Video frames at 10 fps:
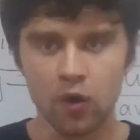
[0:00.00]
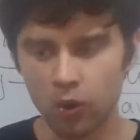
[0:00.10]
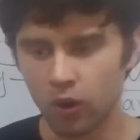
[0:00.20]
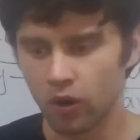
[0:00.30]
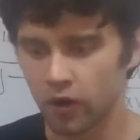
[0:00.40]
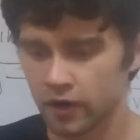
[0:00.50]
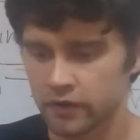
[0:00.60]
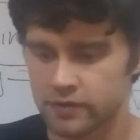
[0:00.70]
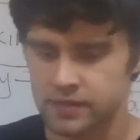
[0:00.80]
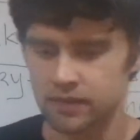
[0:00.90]

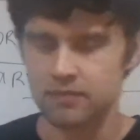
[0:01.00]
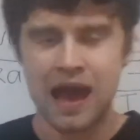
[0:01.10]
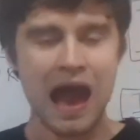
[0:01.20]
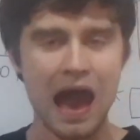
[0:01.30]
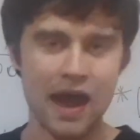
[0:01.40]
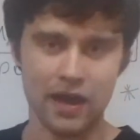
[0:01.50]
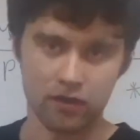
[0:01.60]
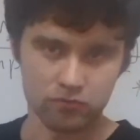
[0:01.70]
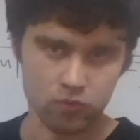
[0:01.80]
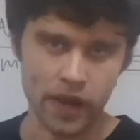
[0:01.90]
or some
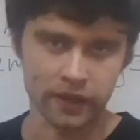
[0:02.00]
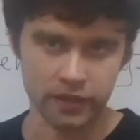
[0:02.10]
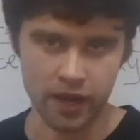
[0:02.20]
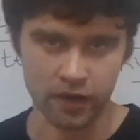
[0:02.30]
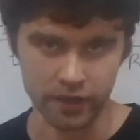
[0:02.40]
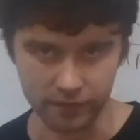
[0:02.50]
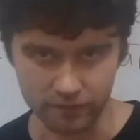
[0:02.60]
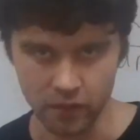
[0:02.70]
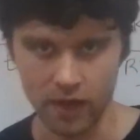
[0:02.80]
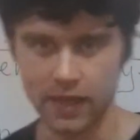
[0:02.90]
high
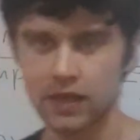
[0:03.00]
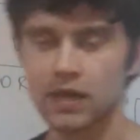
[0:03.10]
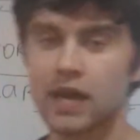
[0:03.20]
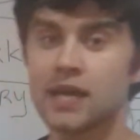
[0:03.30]
regularity, all right?